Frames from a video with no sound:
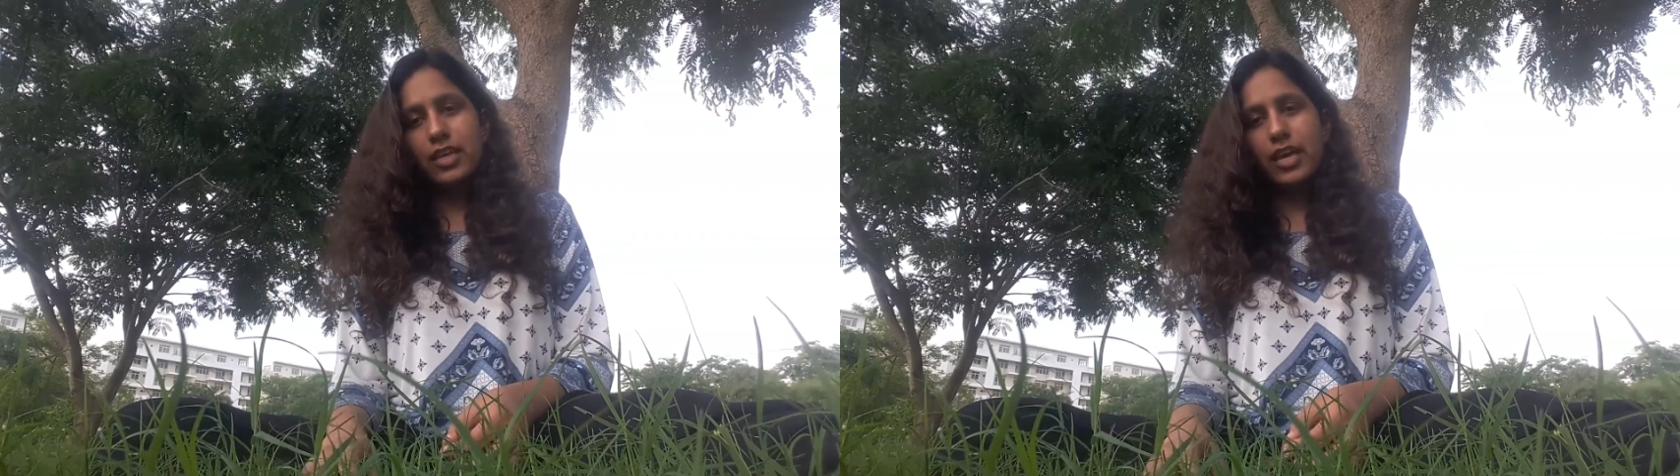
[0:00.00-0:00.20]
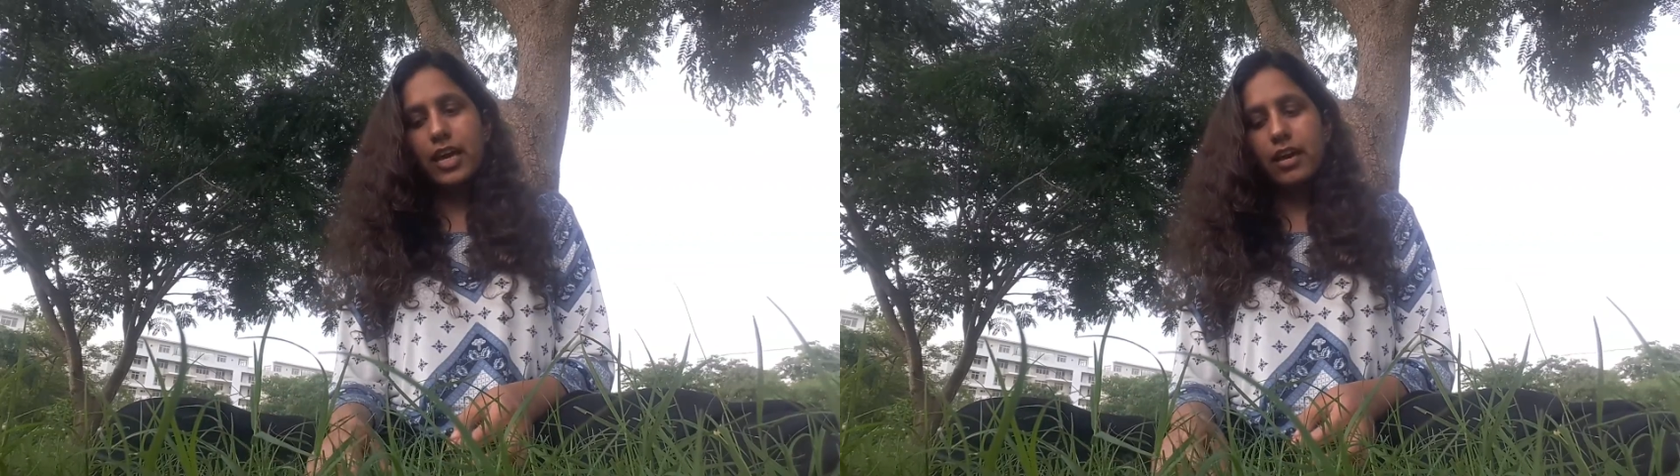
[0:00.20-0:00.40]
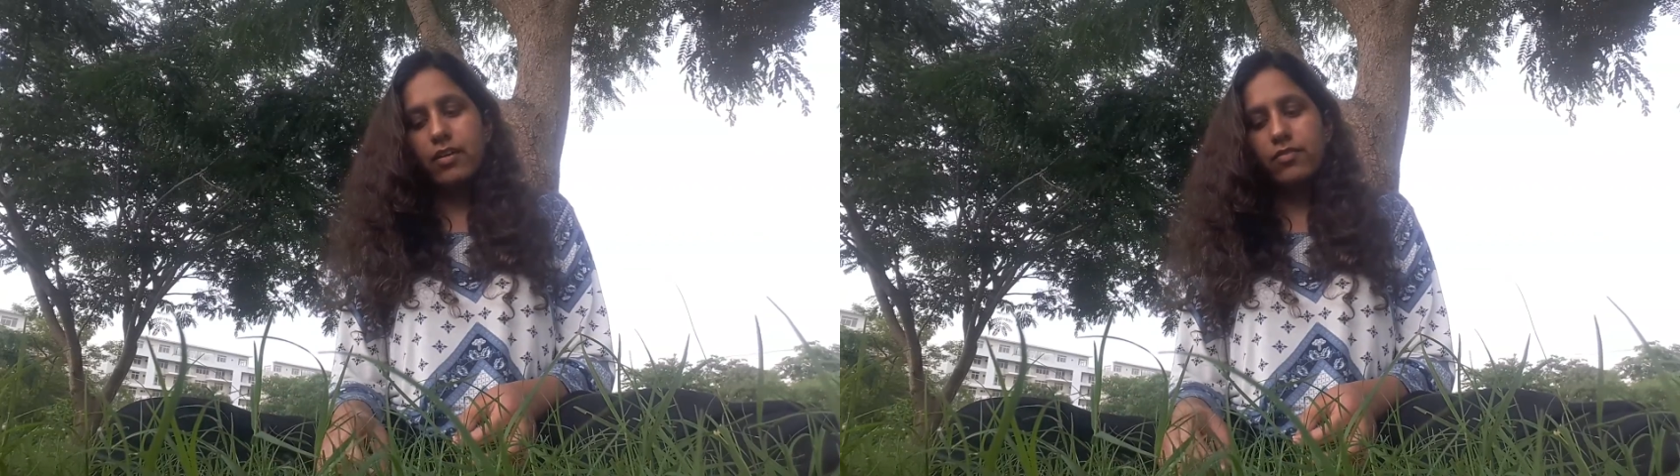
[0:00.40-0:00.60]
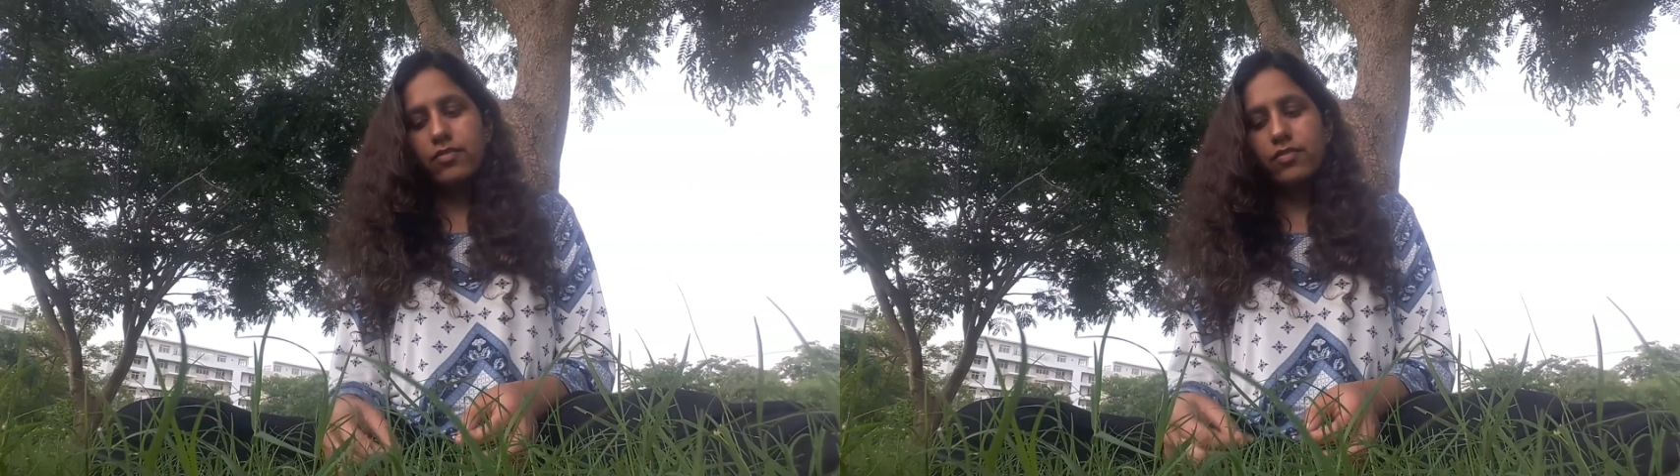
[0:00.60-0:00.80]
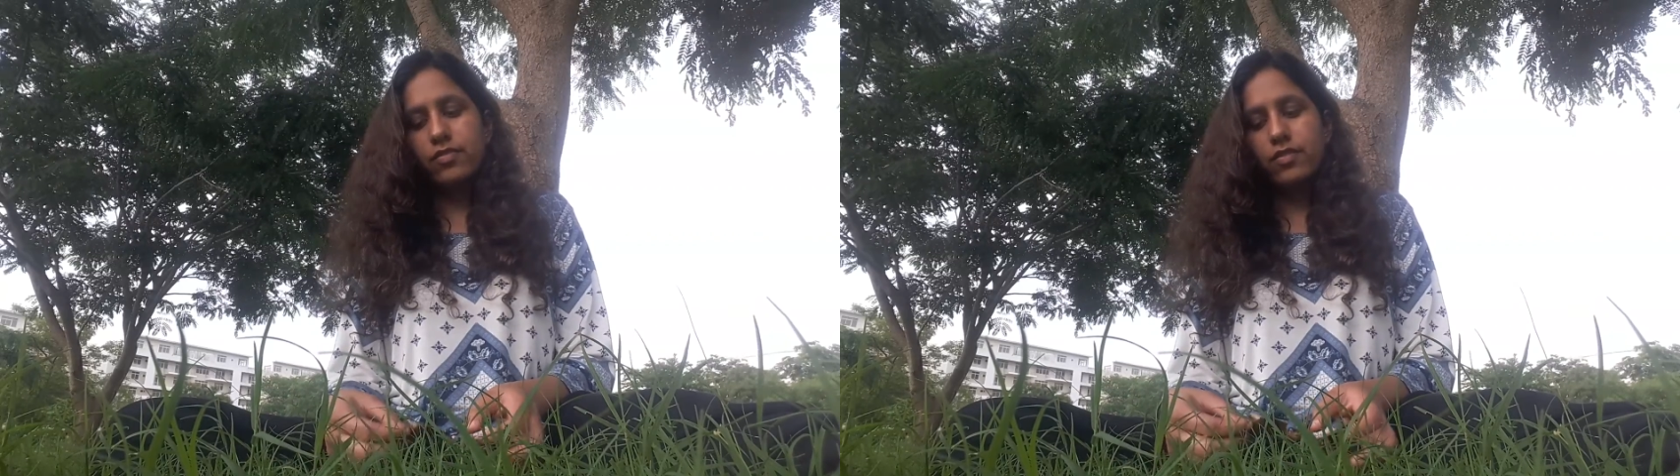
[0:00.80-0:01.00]
they have
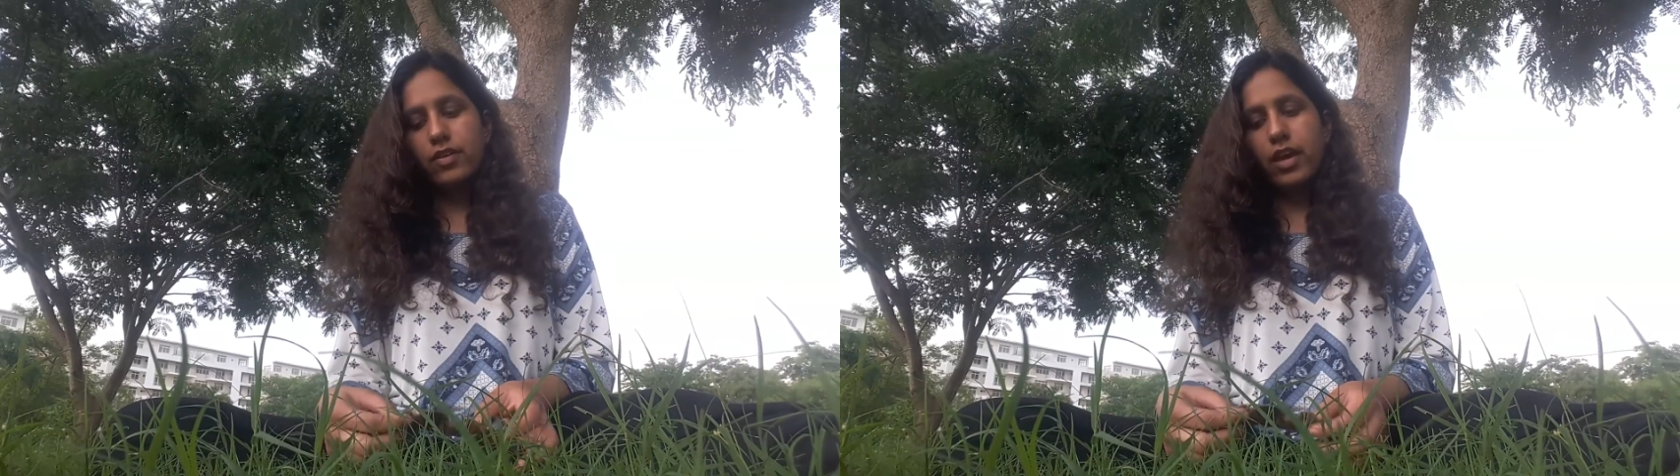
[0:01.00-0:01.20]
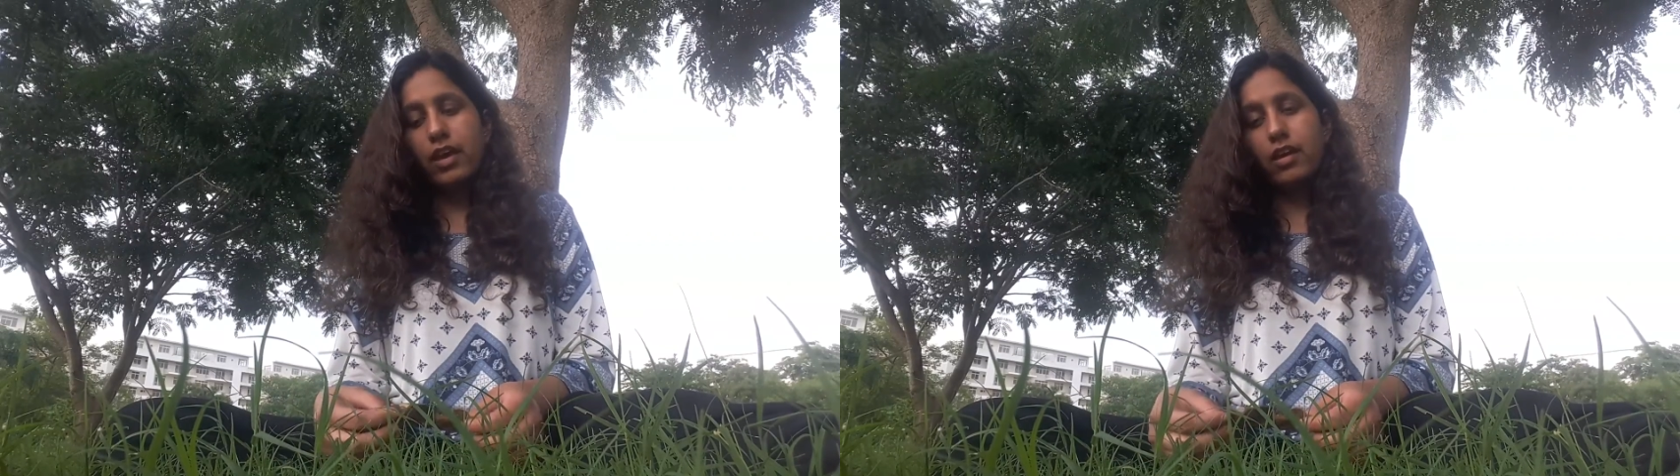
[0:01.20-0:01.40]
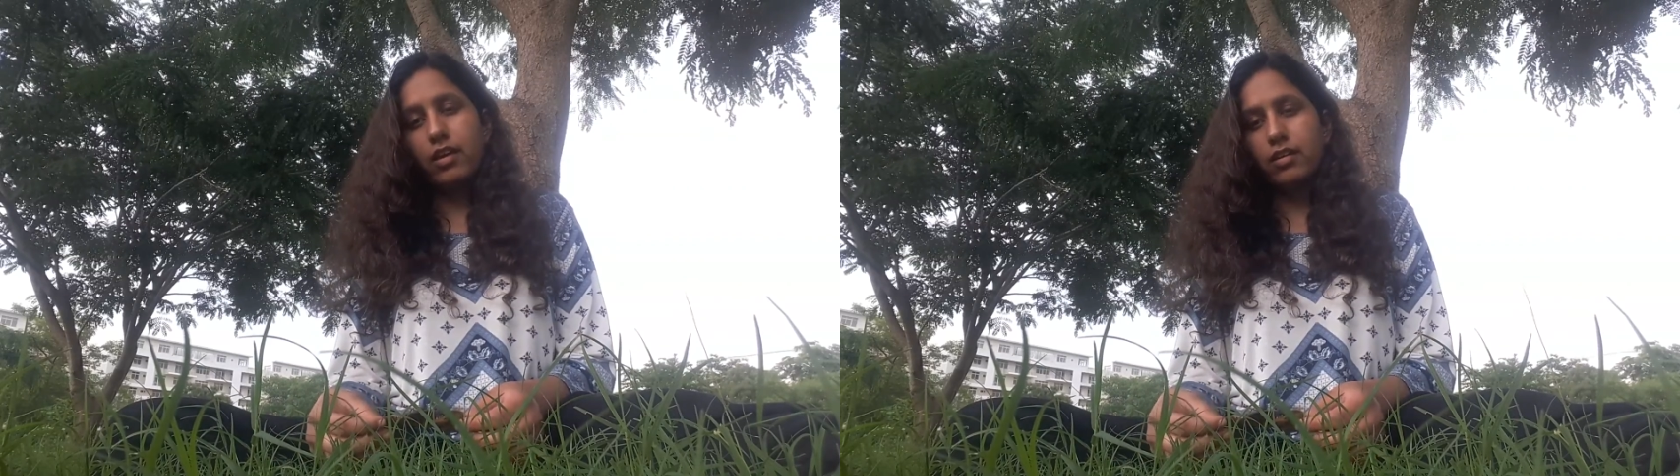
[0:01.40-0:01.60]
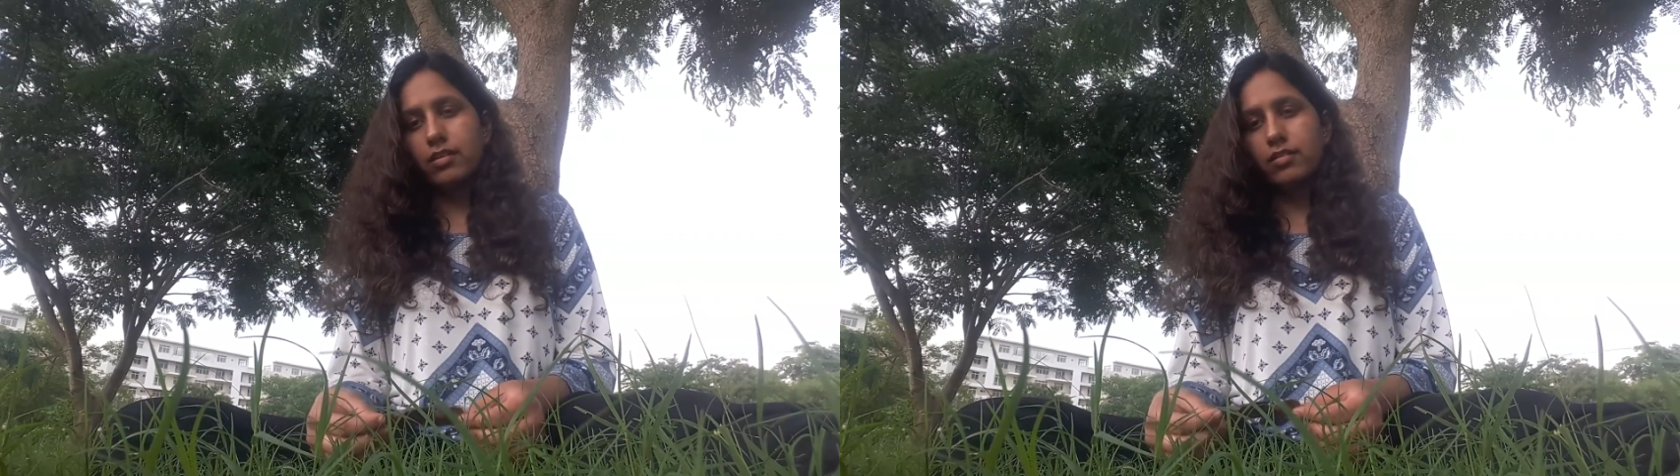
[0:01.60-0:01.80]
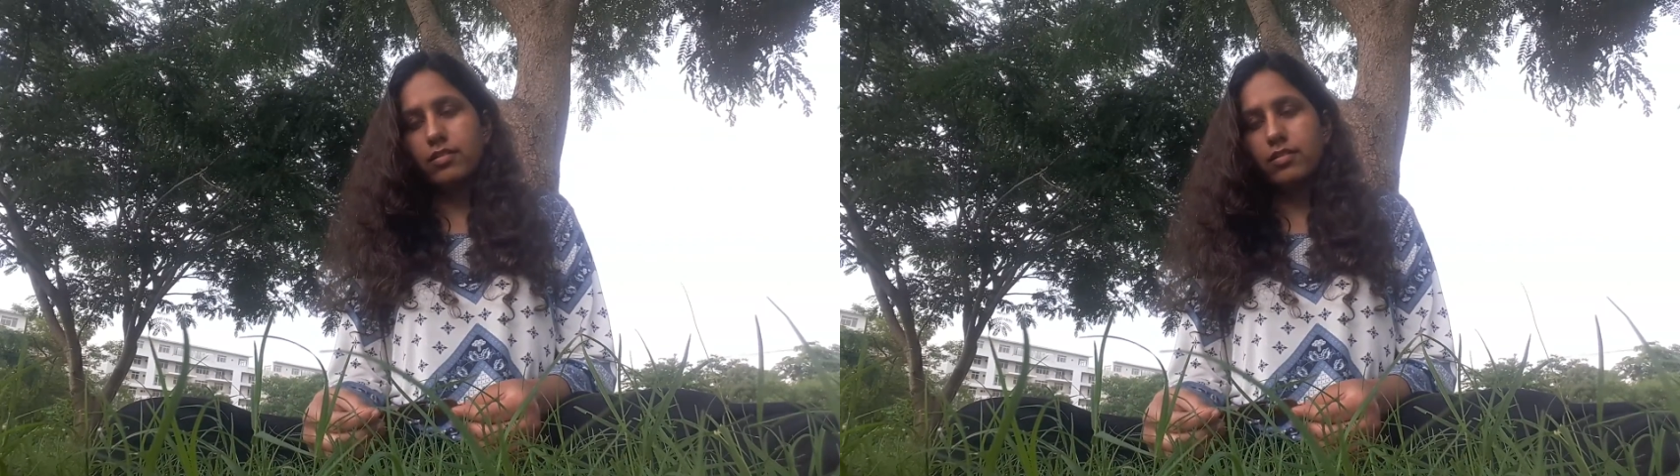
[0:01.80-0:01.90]
air,